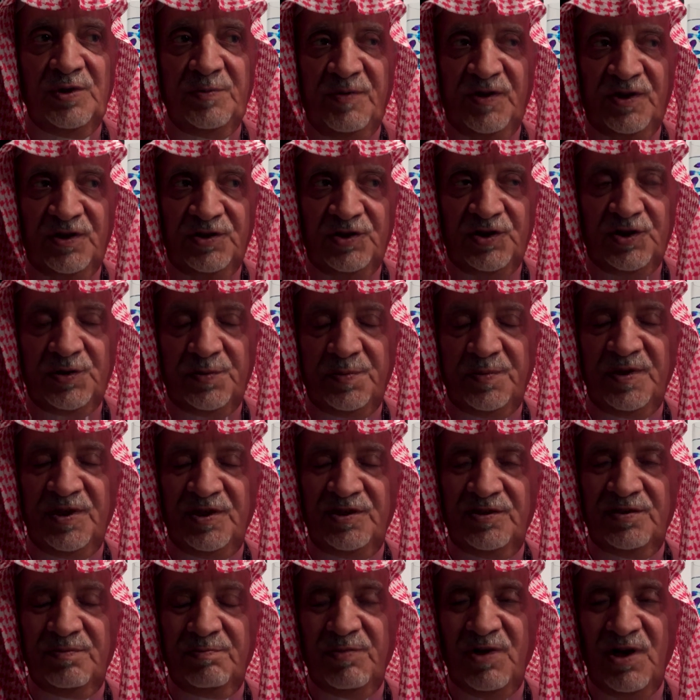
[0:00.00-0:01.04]
we
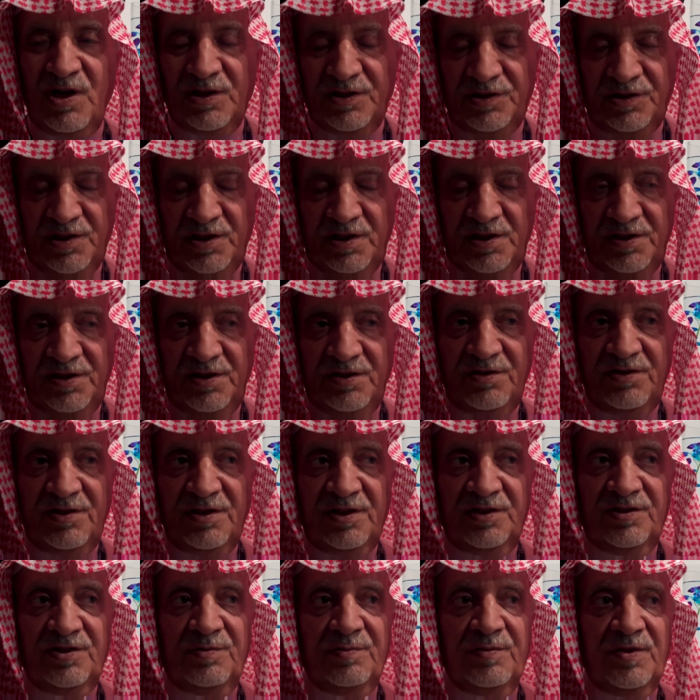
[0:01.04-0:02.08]
participate partly in
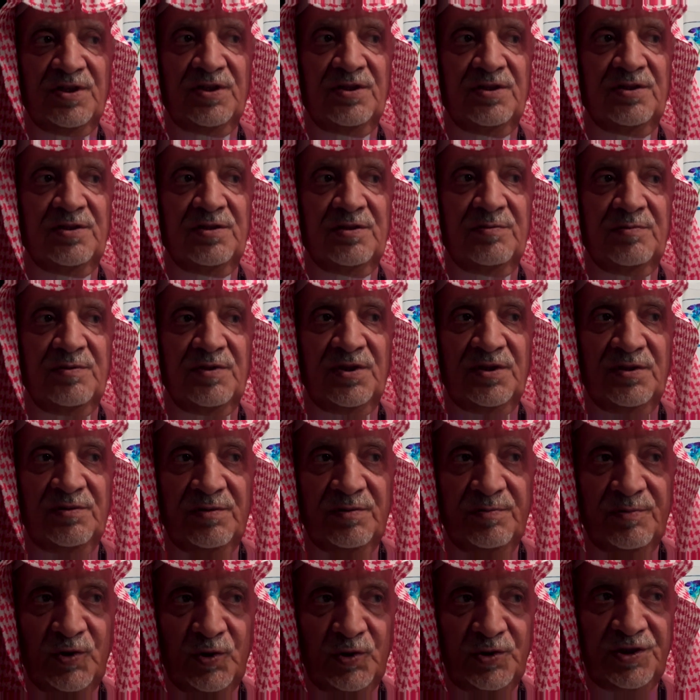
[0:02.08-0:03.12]
that
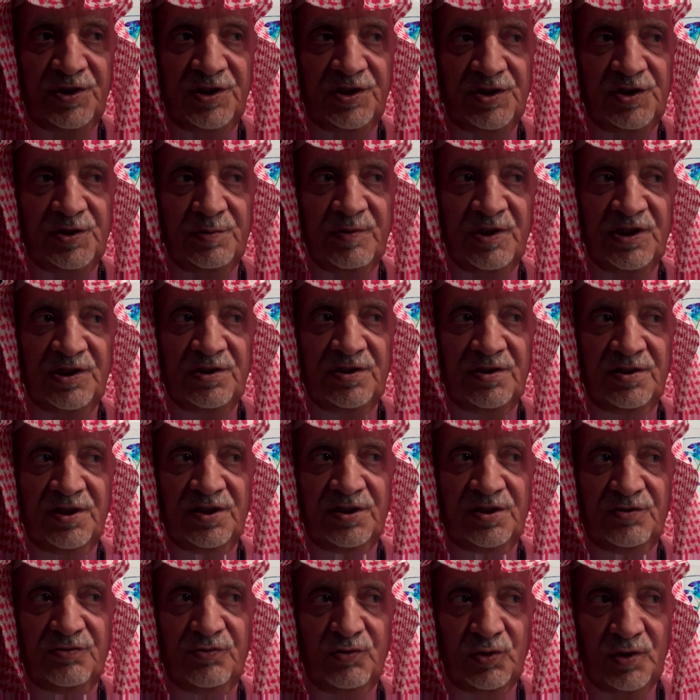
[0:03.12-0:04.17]
uh, projects, but
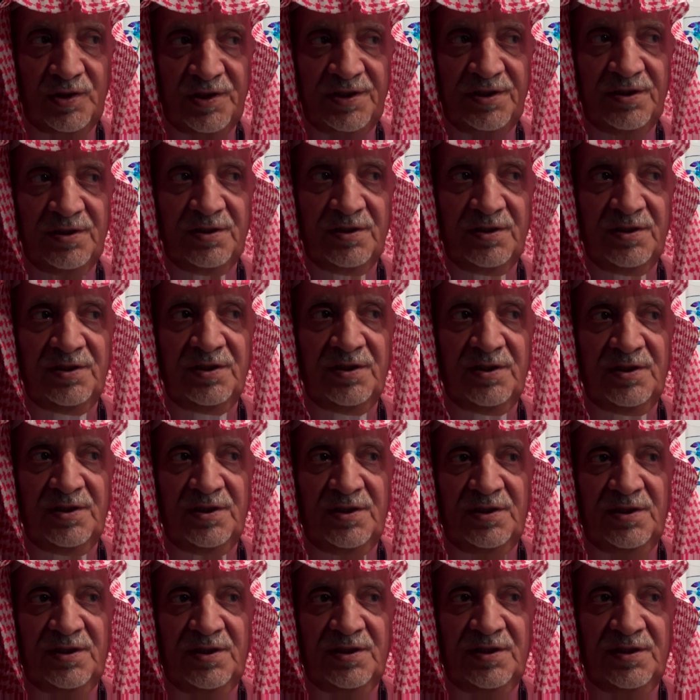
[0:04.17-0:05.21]
not fully.
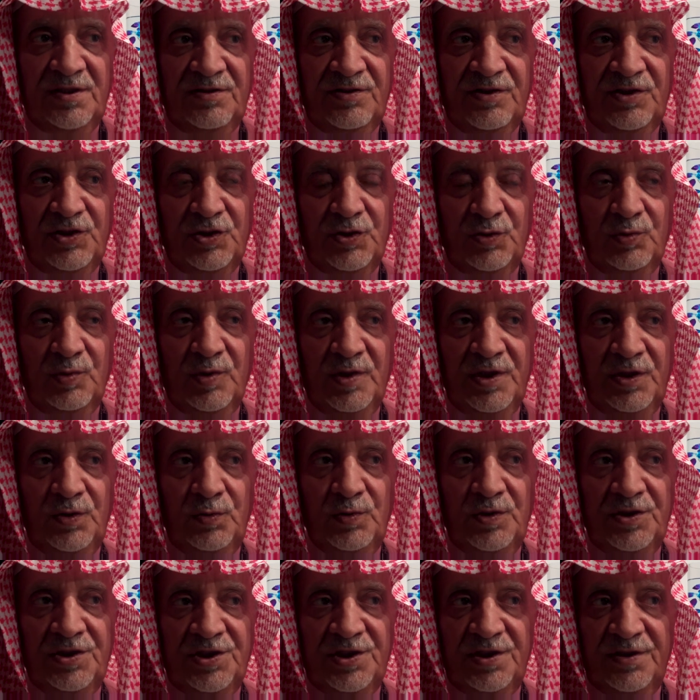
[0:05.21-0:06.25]
And this is why
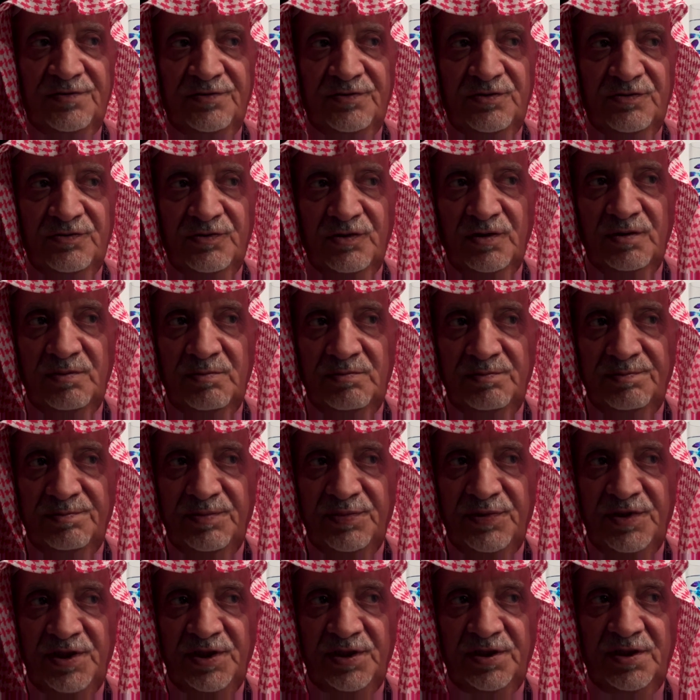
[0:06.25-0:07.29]
we shift from
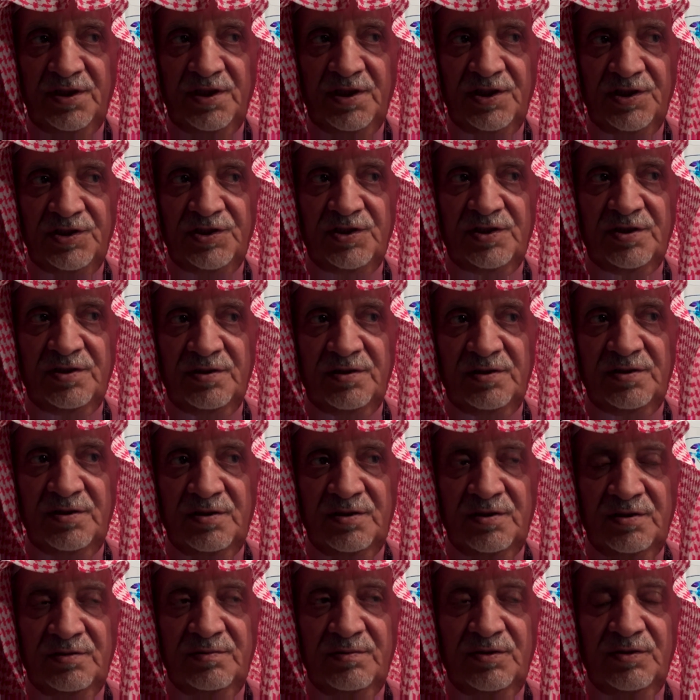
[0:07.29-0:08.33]
precast,
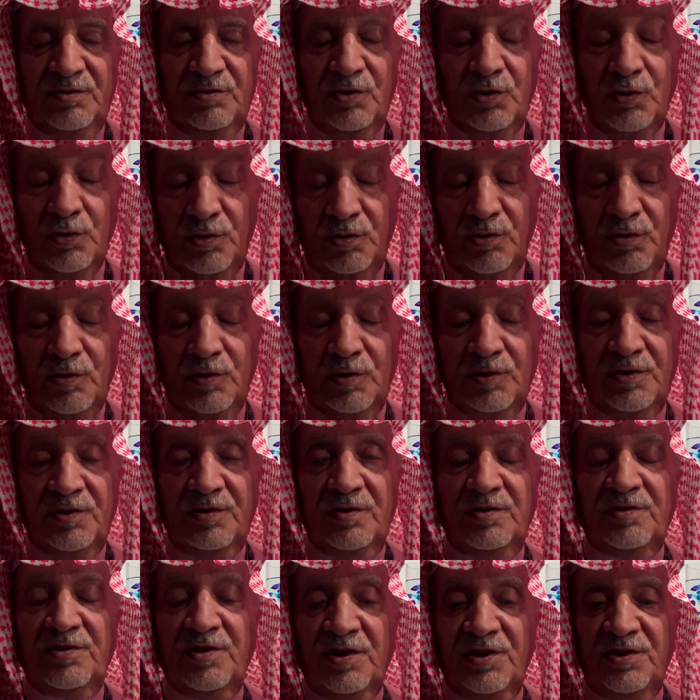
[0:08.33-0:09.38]
uh, tr old
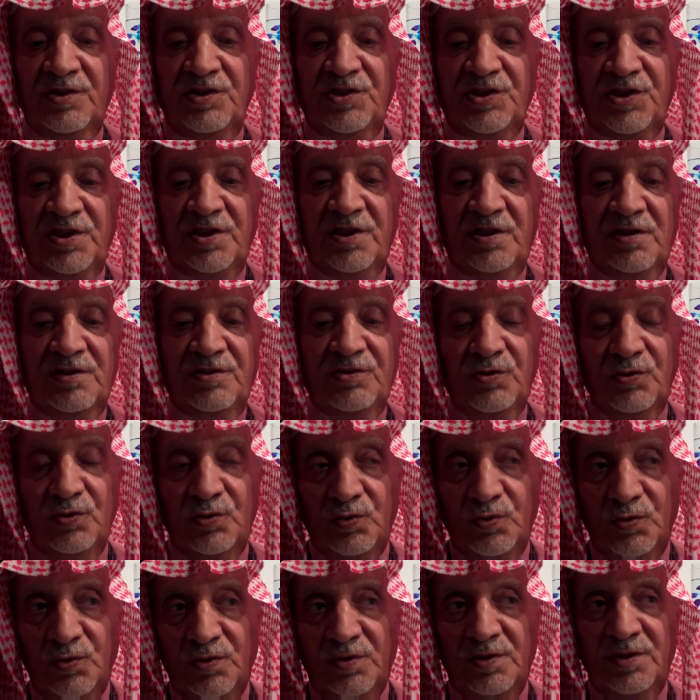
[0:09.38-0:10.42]
traditional,
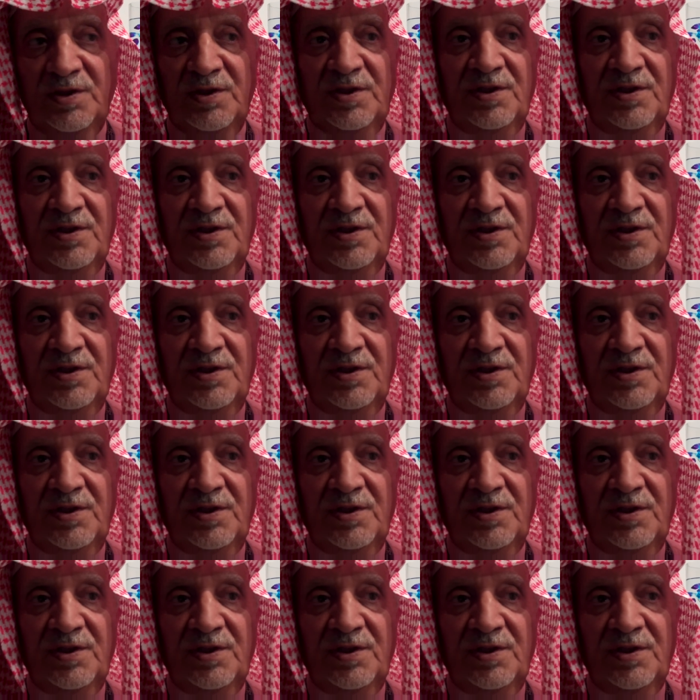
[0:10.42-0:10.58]
to